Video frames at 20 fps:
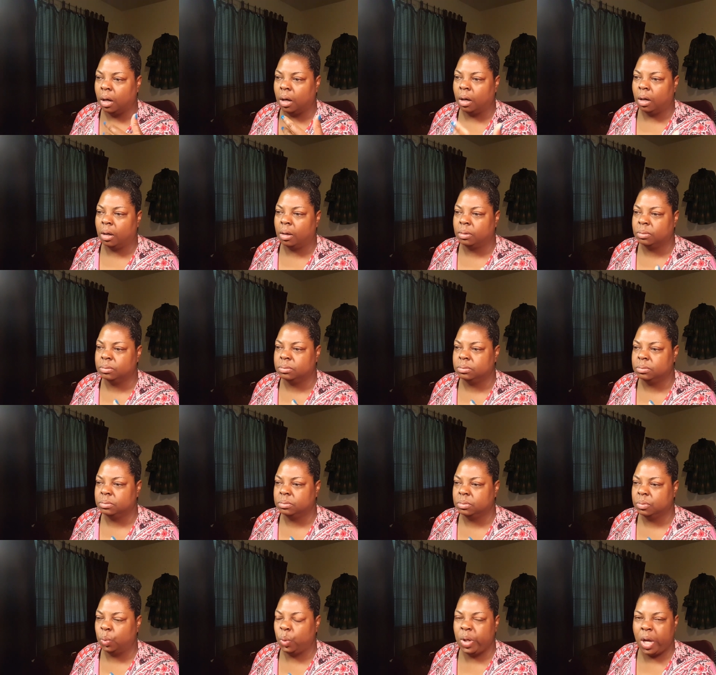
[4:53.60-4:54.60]
um,
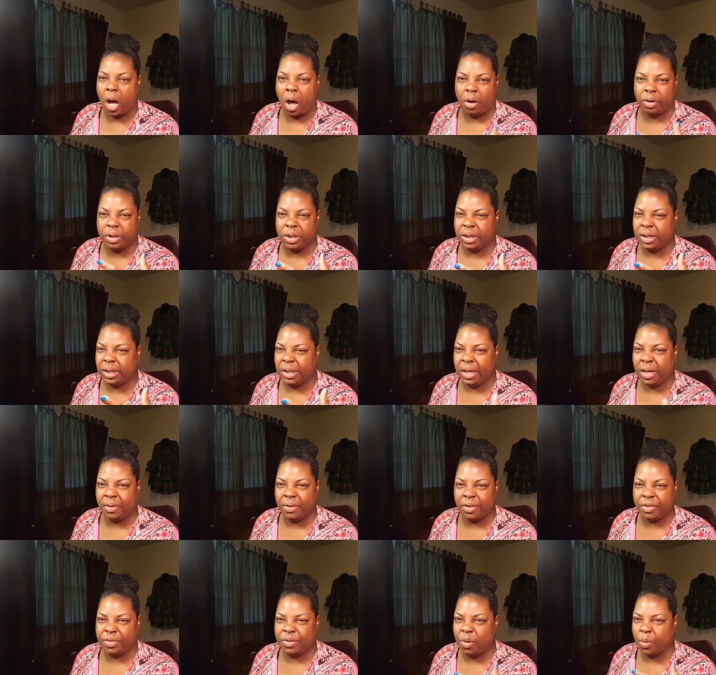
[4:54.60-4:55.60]
we all get
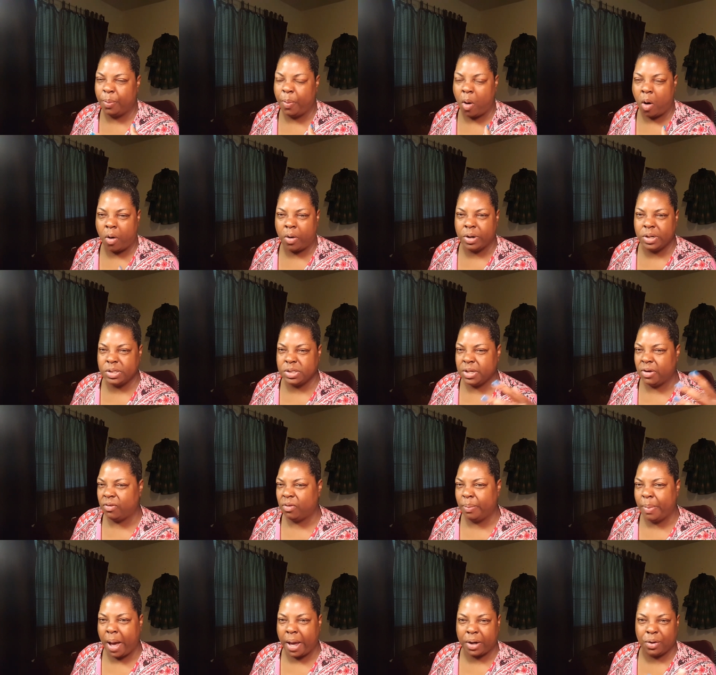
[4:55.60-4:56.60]
together, throw parties,
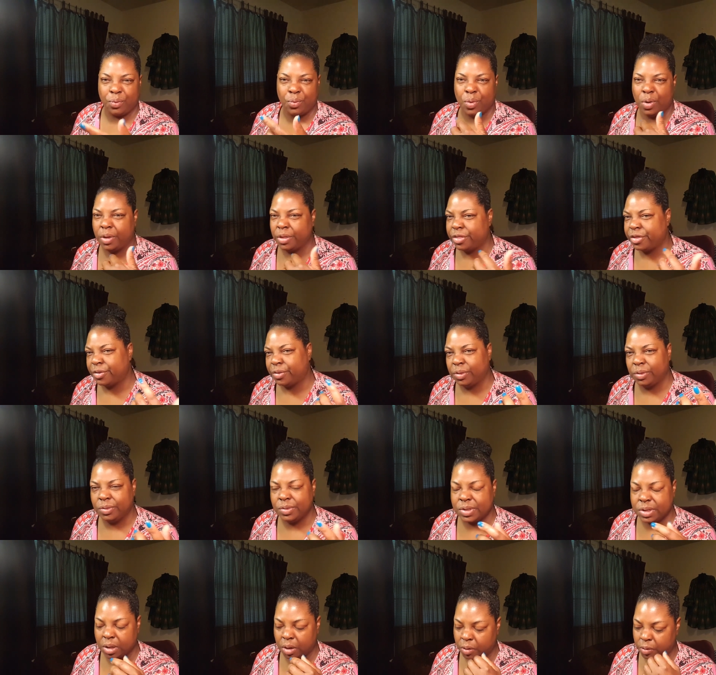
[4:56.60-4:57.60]
everybody run
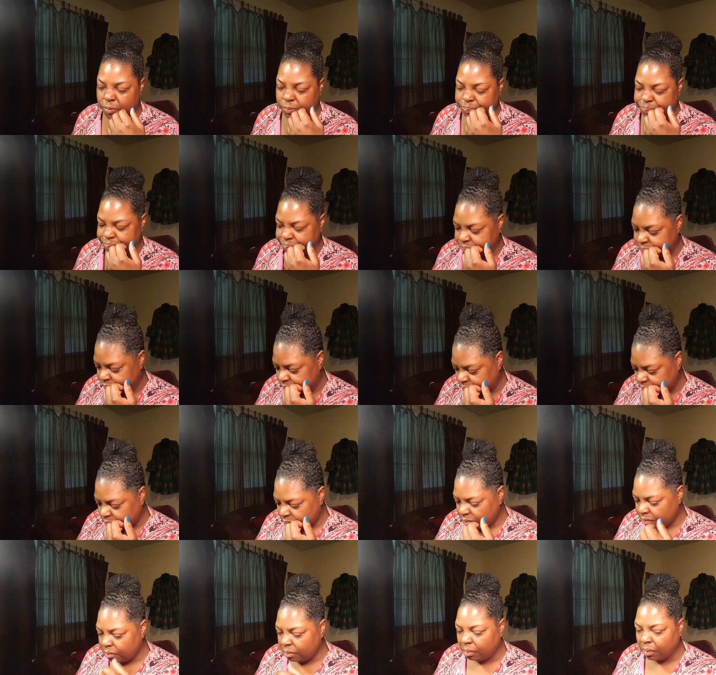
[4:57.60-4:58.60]
through. So
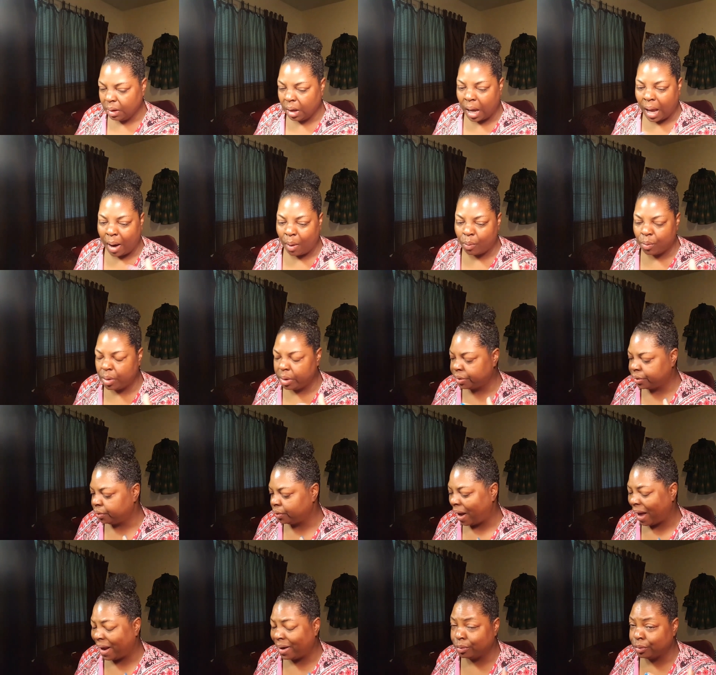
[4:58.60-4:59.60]
I run
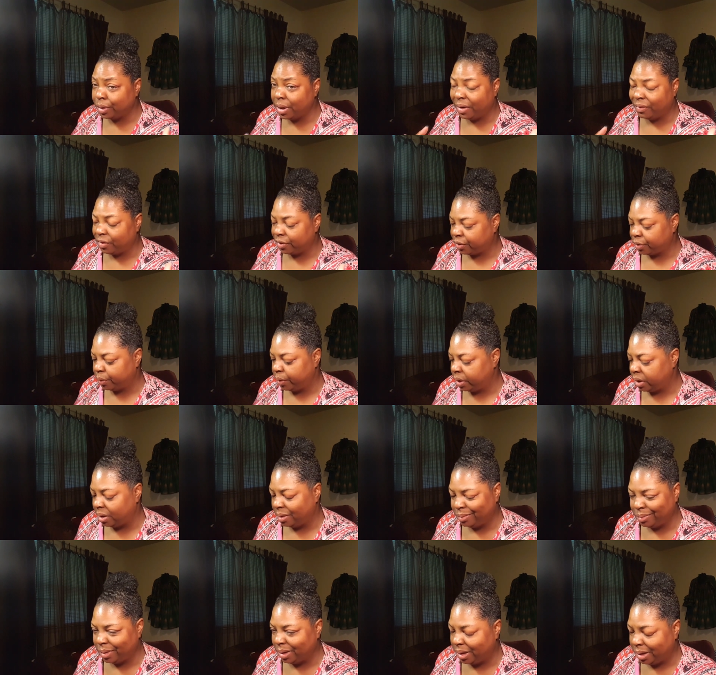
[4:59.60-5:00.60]
through. I don't never throw
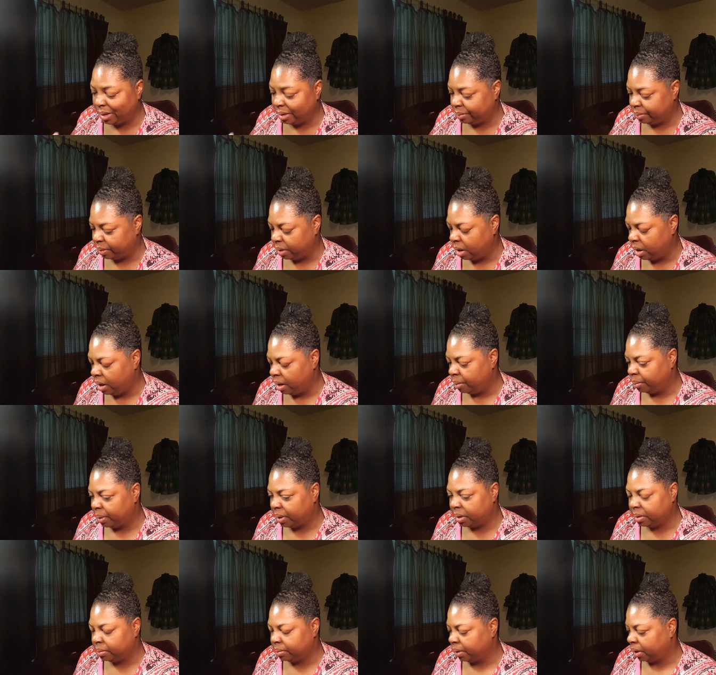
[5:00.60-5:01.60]
any, any
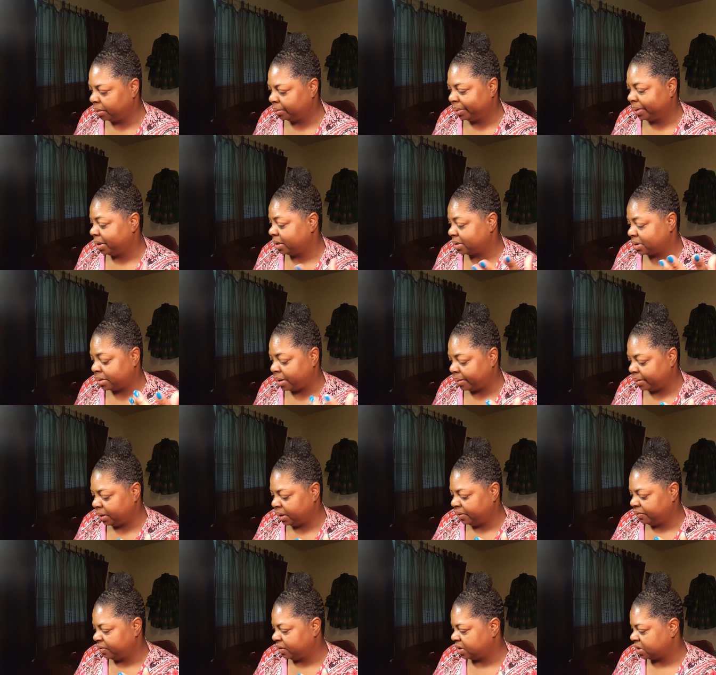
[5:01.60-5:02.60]
because I
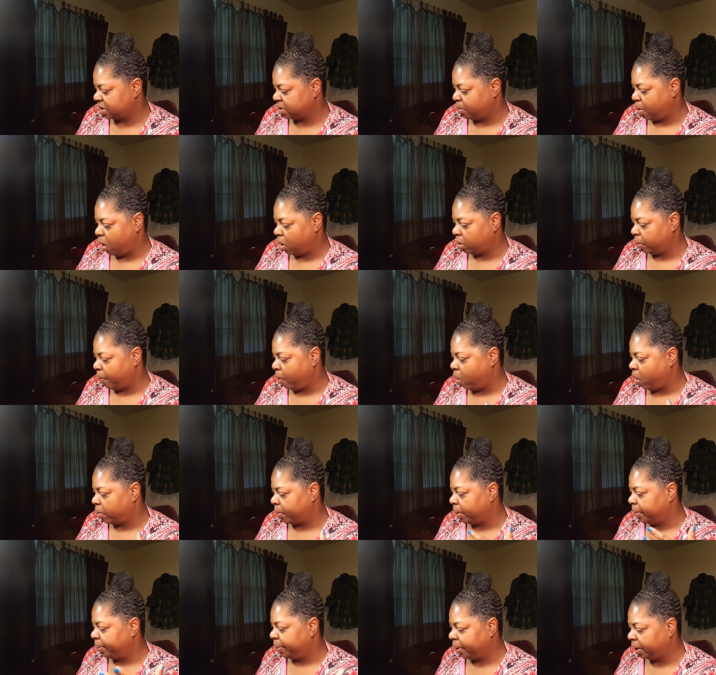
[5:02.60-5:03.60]
live in this small
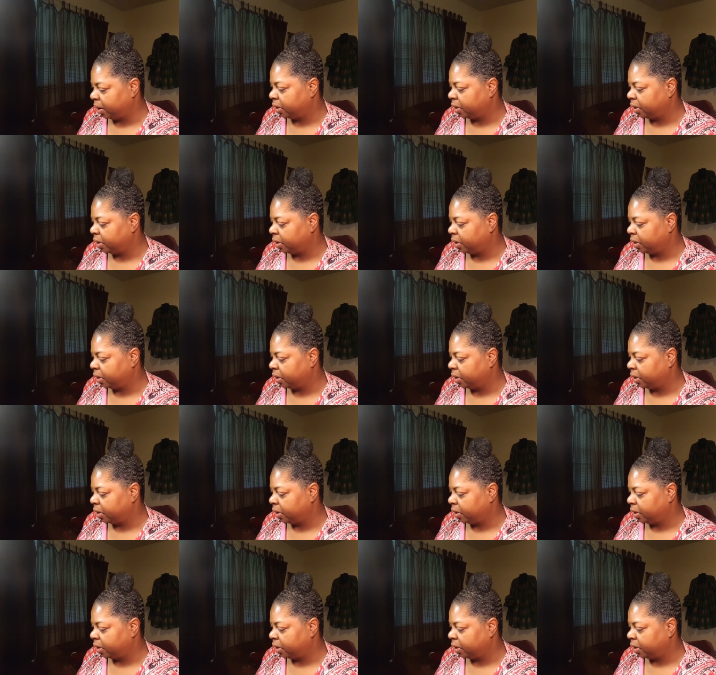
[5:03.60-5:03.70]
apartment,